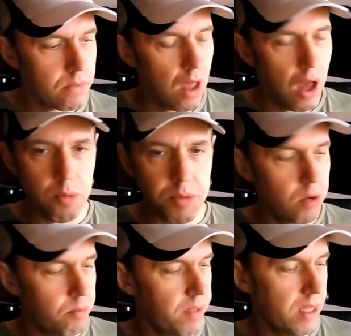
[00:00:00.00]
Opening
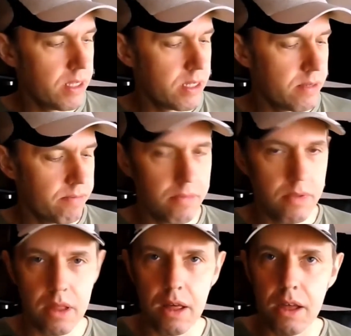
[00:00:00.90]
up these,
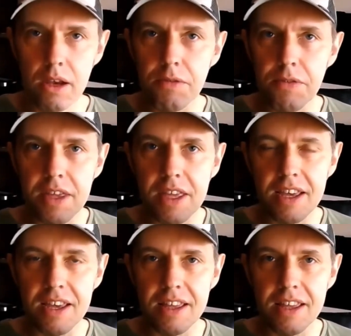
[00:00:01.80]
I love the